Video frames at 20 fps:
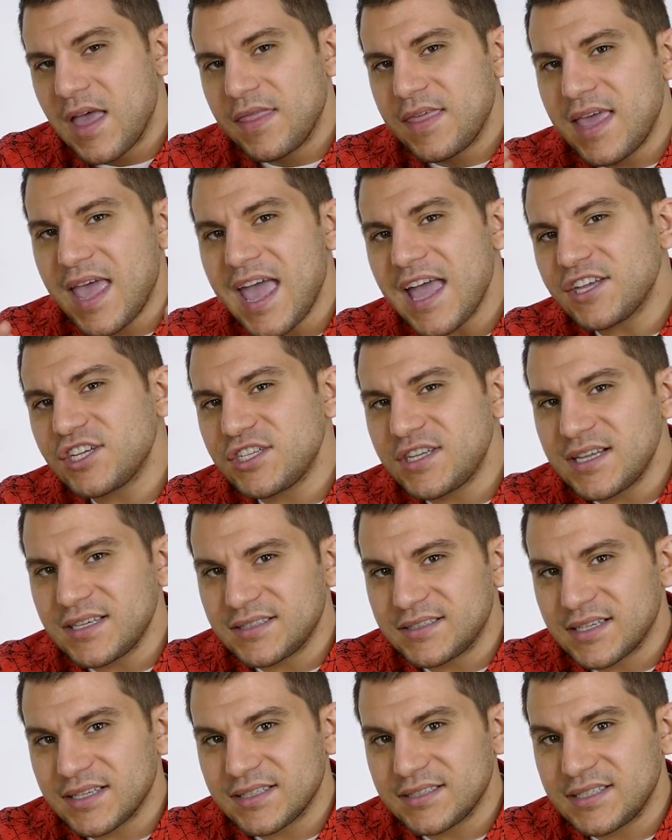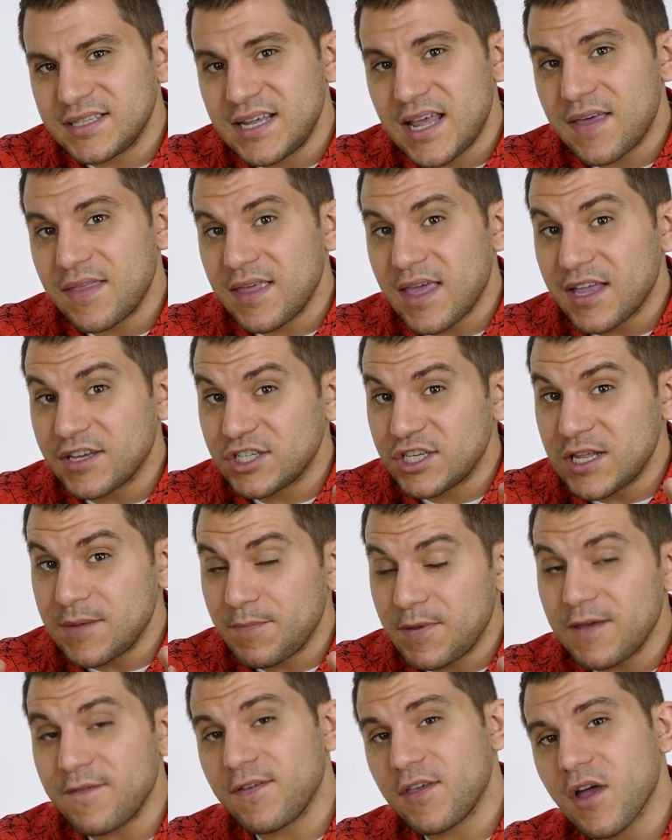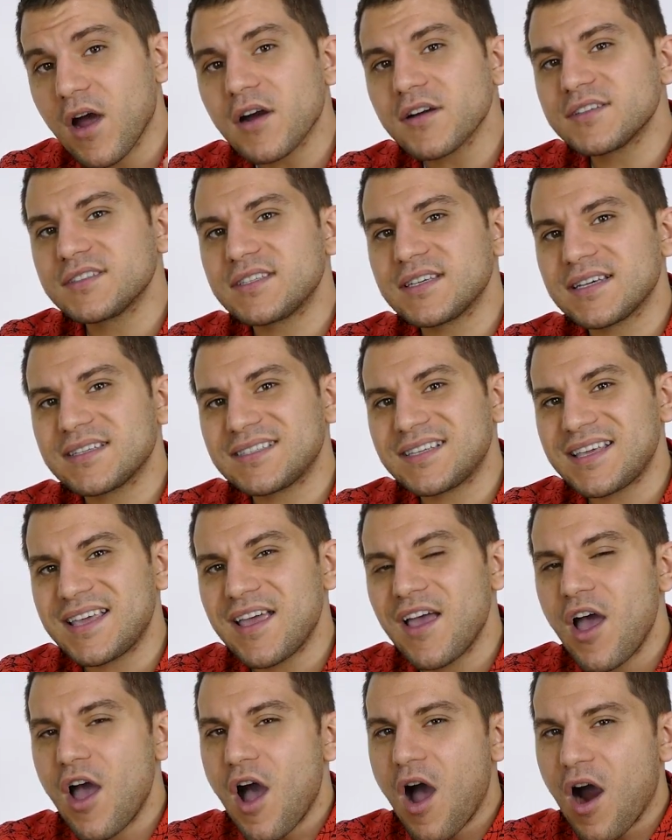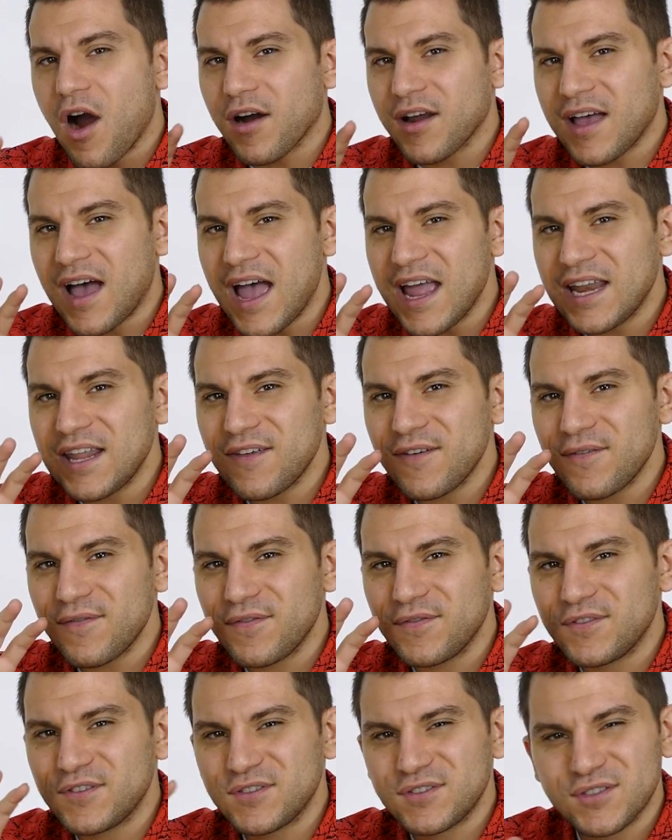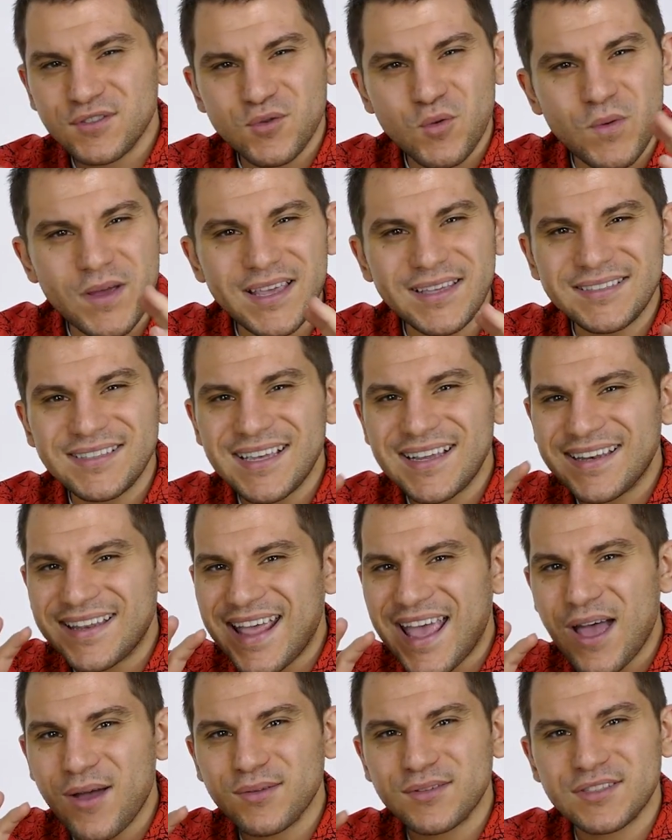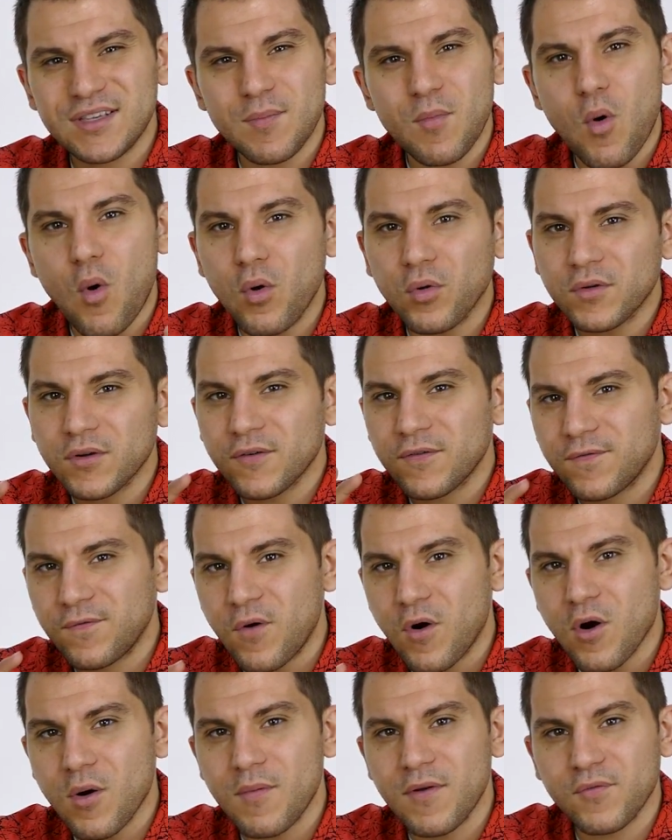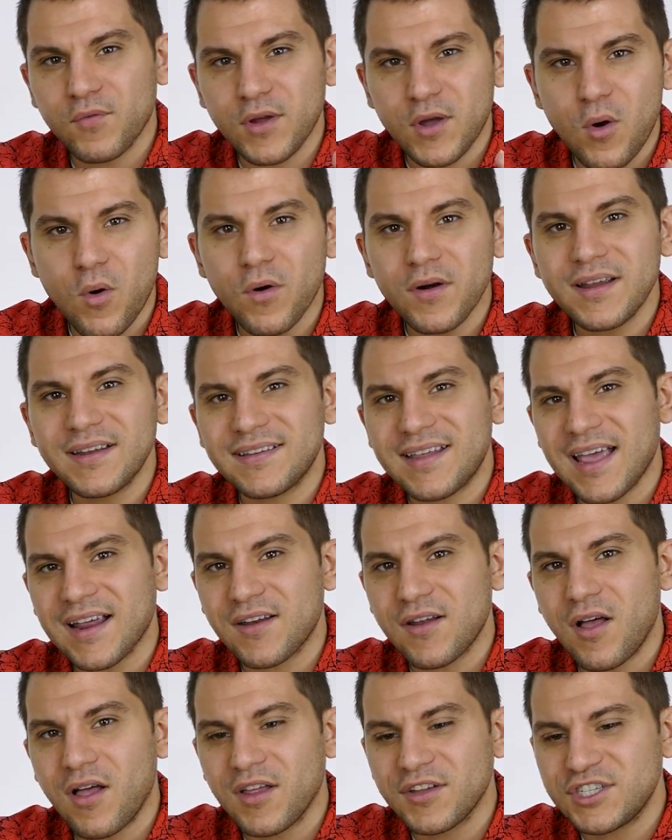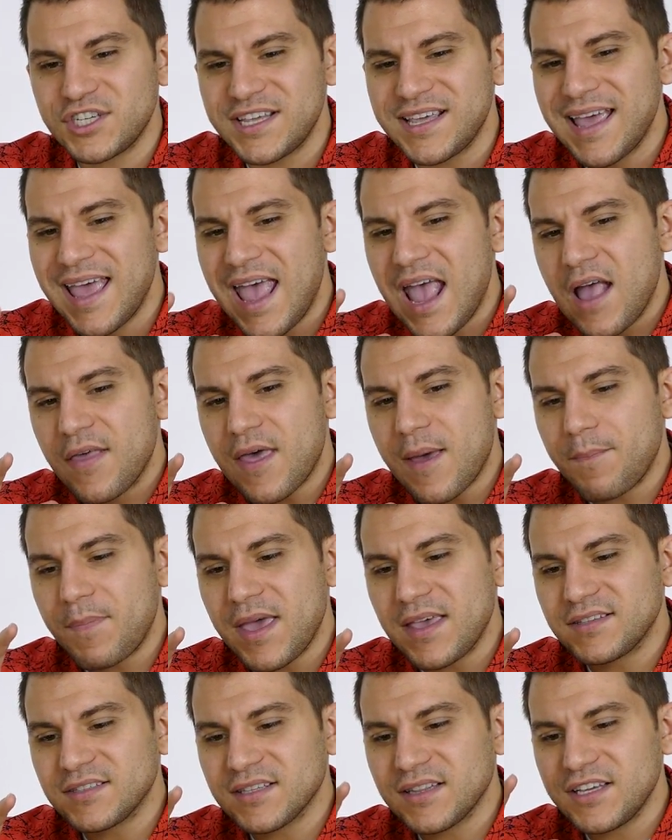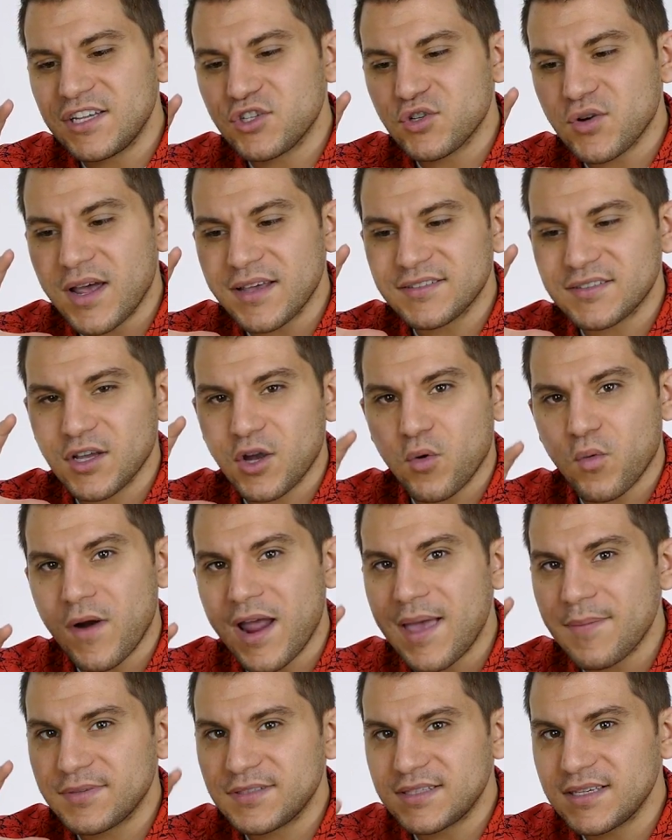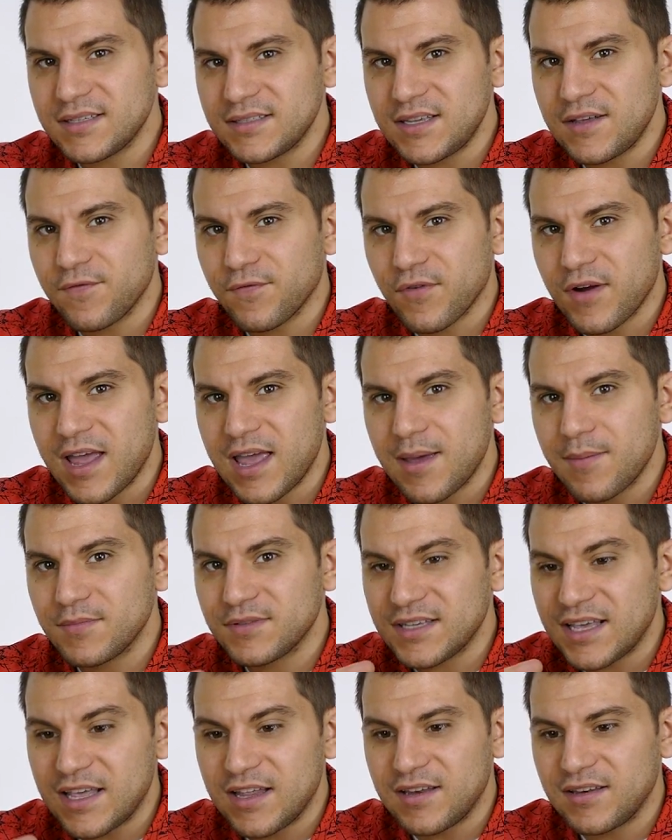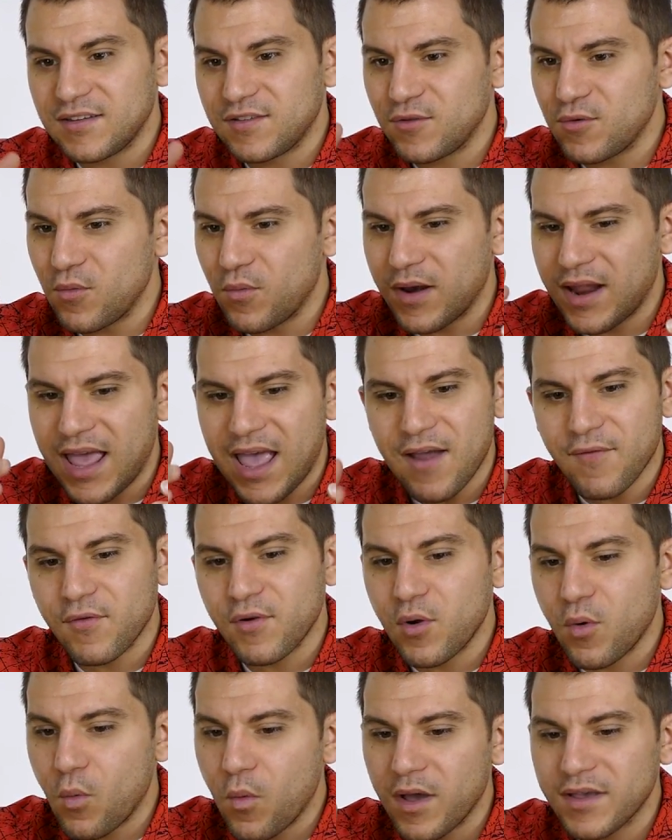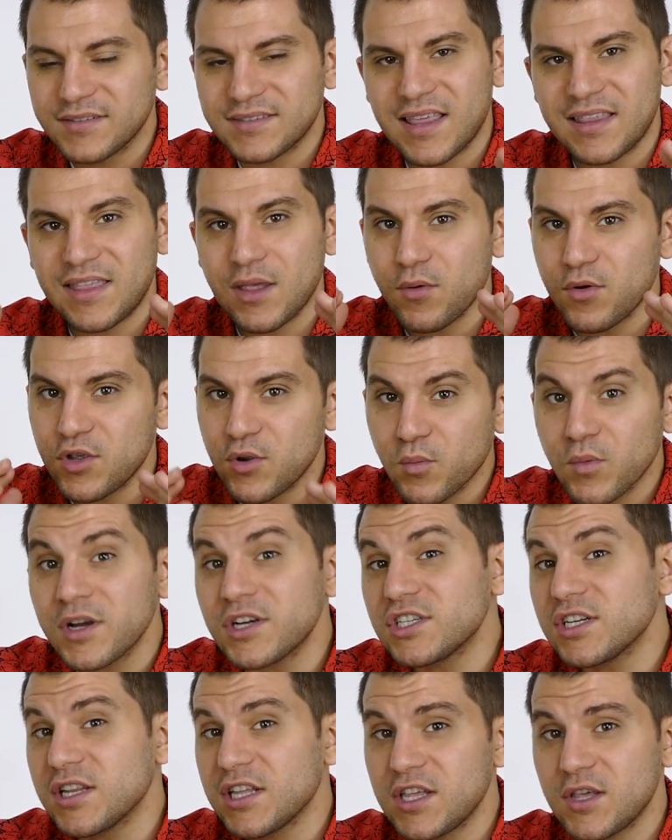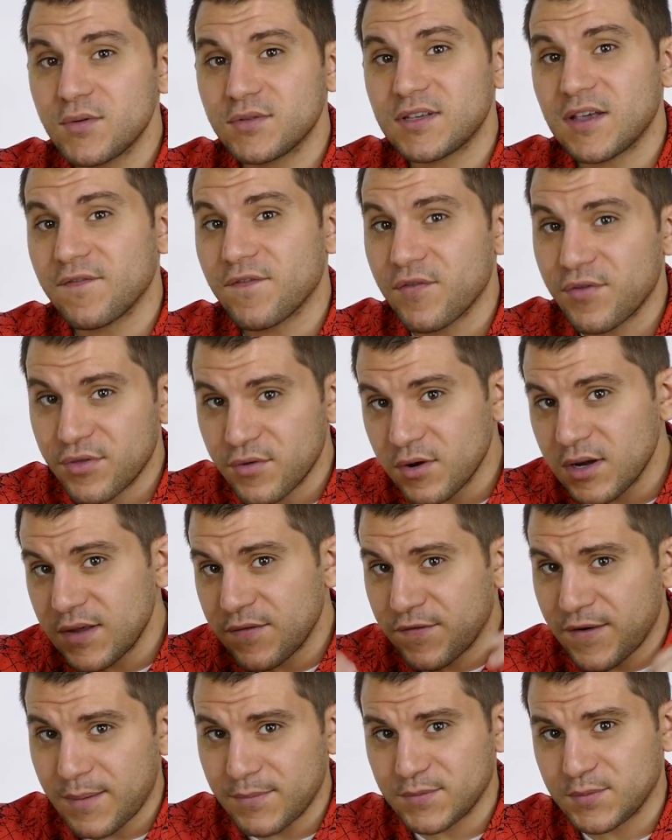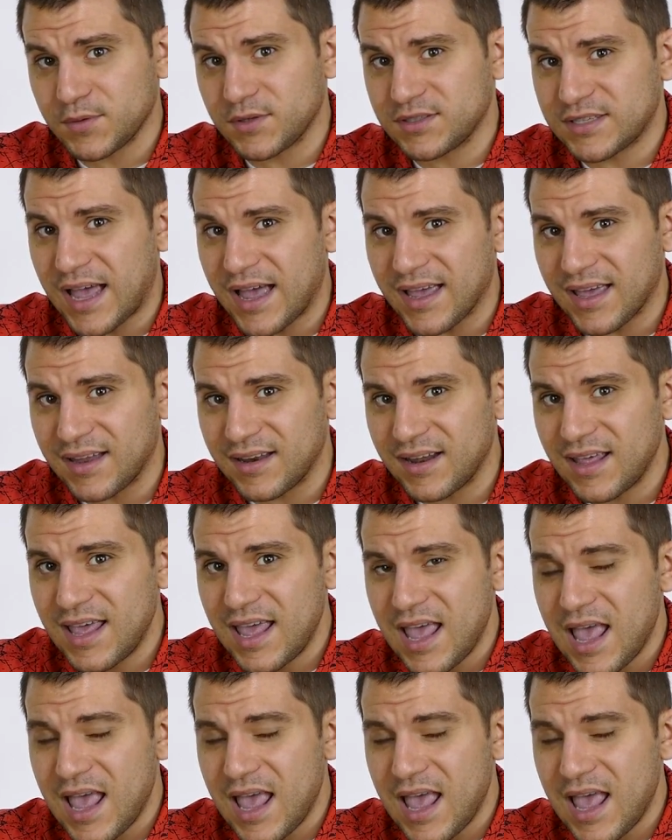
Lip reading: The HD60 and the HD PVR60 are kind of squeezing down some older form of recording technology that basically tries to cram 60 frames into whatever it was that they were originally using for 30 frames per second.